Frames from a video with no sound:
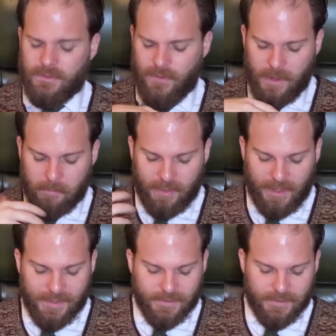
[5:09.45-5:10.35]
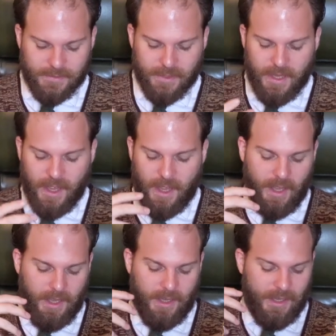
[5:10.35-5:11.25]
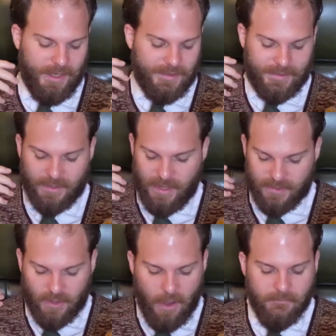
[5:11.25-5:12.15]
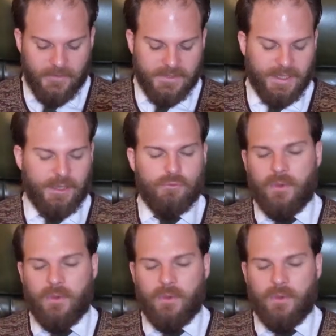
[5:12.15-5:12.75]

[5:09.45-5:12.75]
It's very pleasant, it's comforting,